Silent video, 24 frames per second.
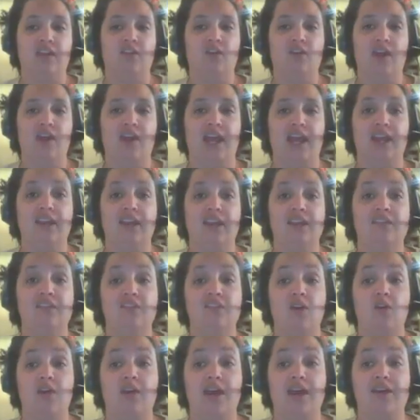other hand, is
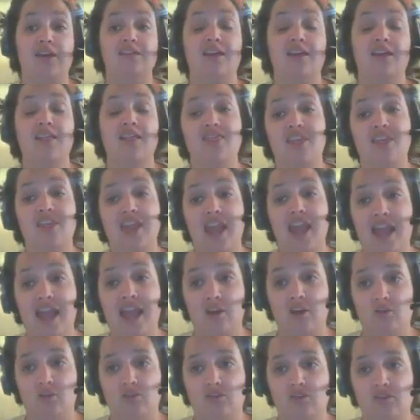known as
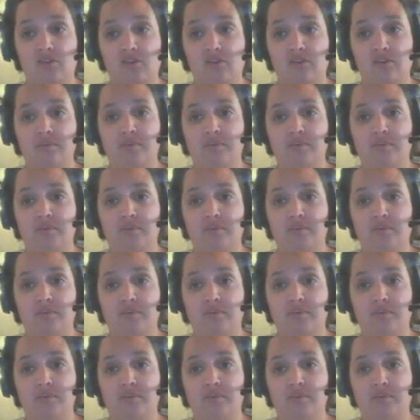thanatos.